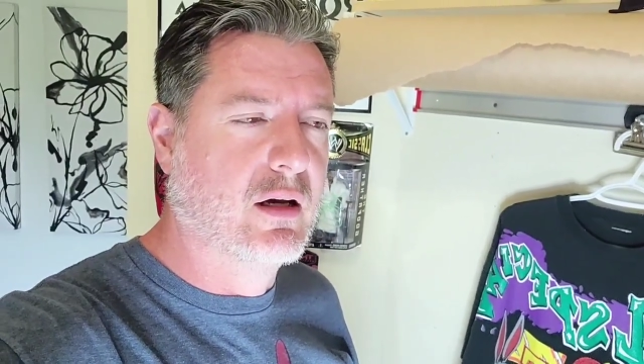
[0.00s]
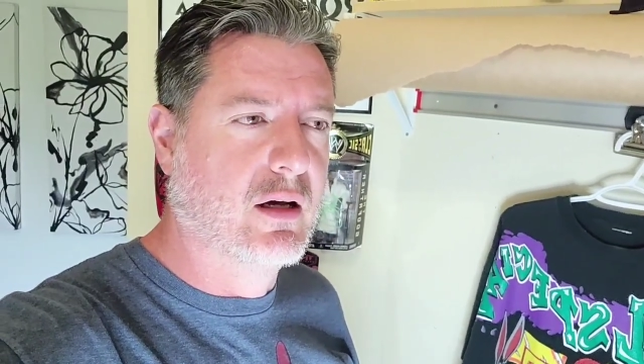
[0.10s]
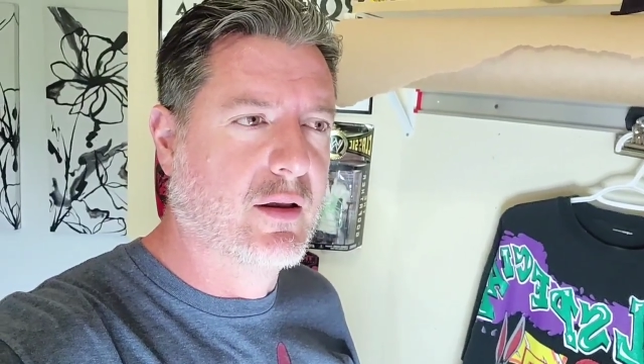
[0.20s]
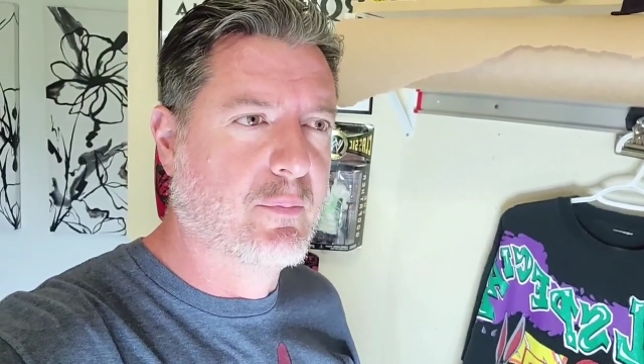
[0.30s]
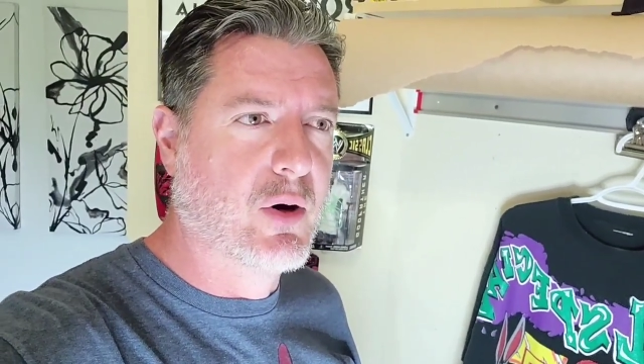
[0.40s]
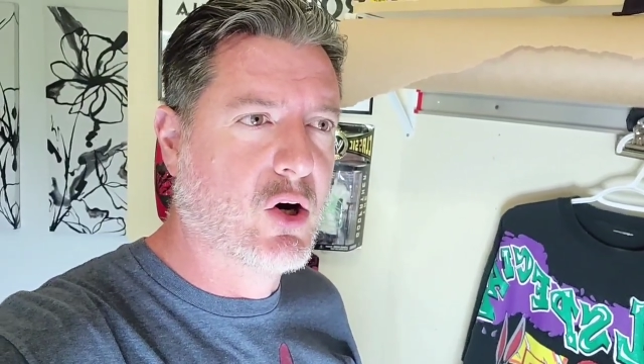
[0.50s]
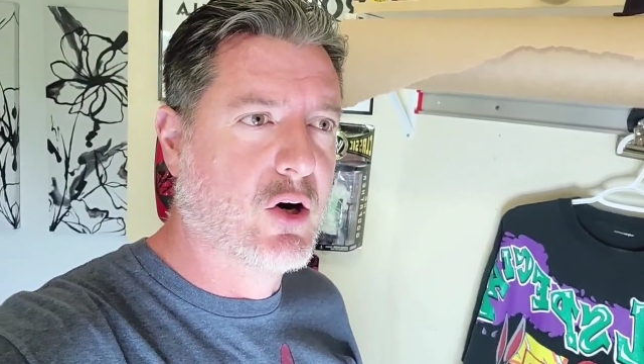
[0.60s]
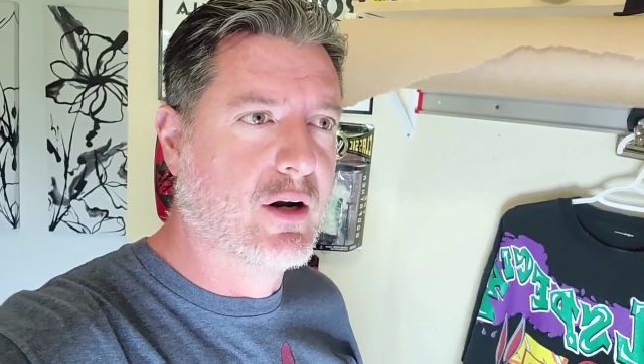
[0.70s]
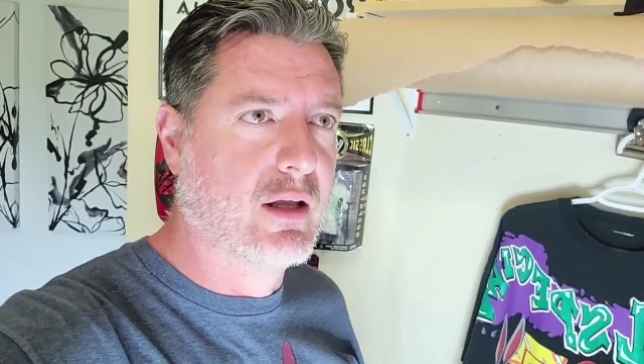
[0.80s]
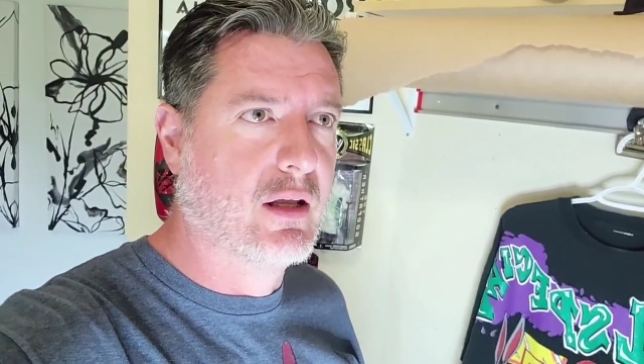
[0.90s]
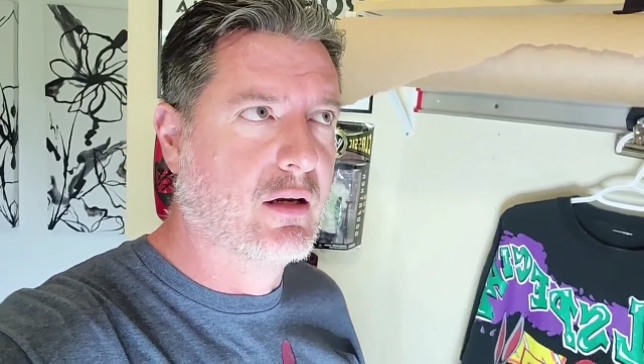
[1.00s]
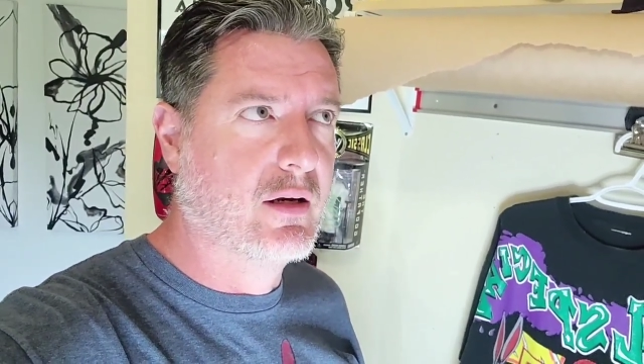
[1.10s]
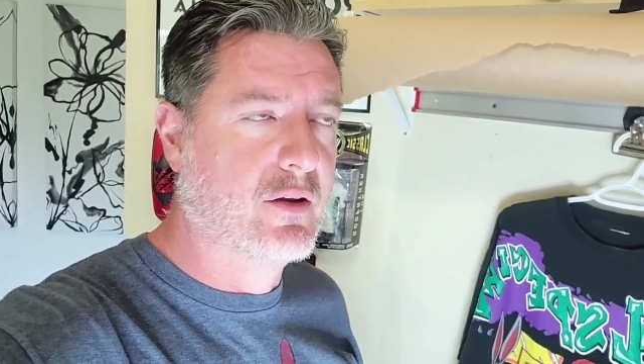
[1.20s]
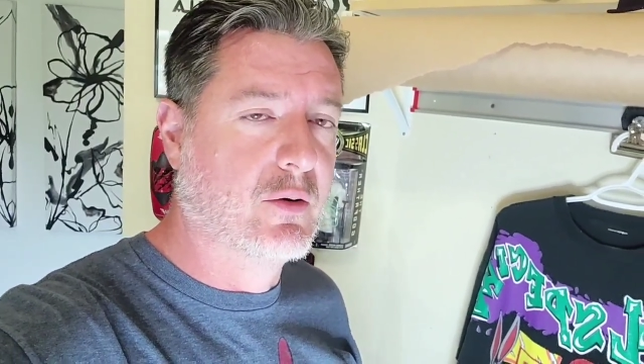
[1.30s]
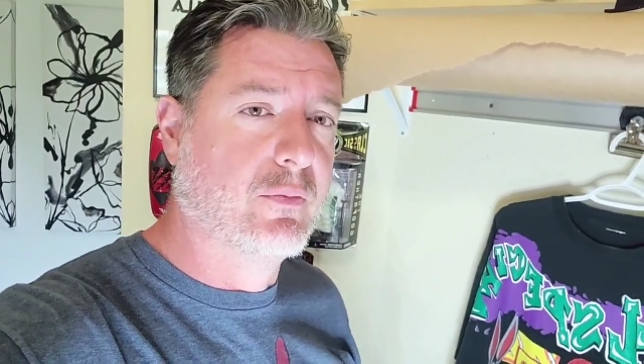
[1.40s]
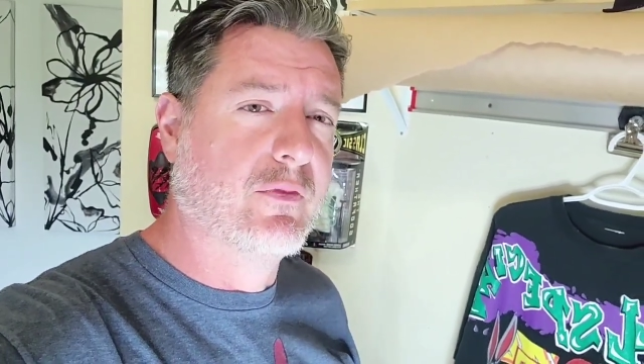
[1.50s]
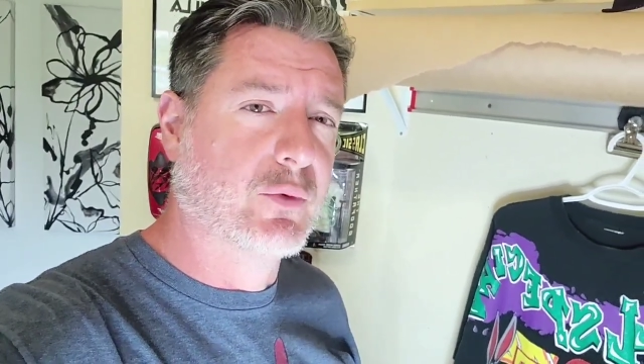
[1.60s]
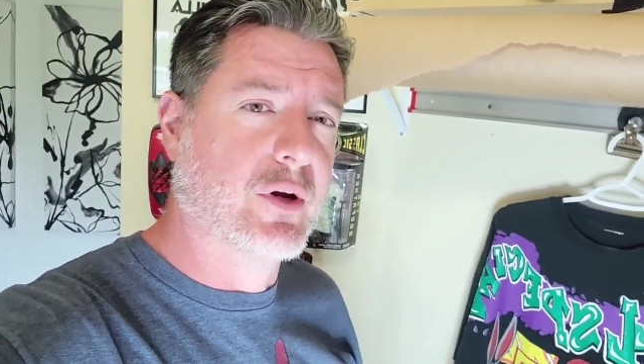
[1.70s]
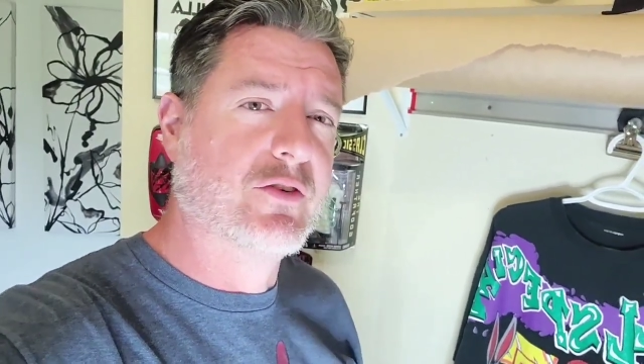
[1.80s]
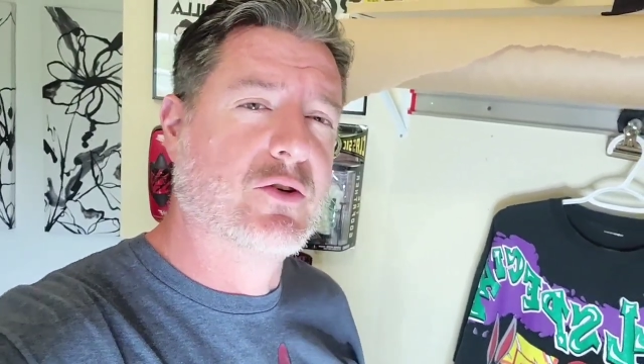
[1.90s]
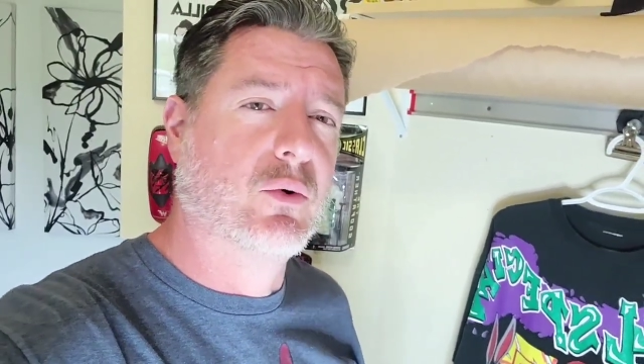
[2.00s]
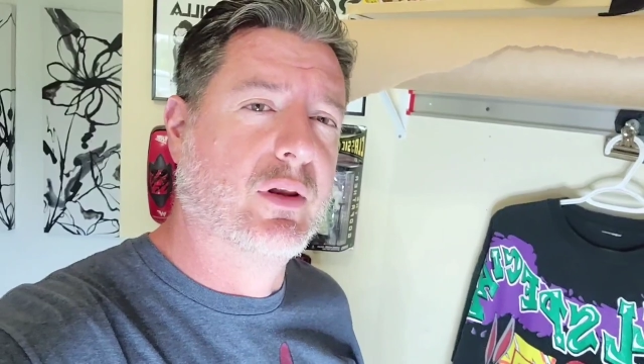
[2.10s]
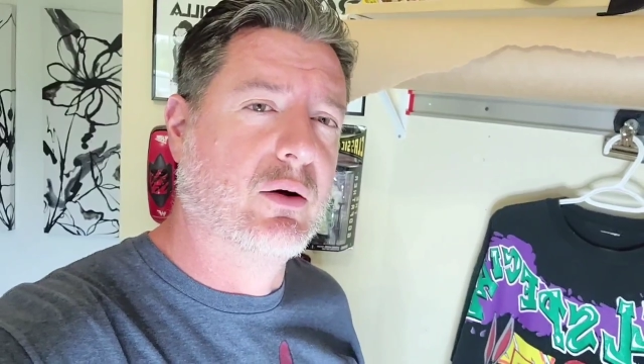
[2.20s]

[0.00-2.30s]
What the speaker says: The Barn and another thrift store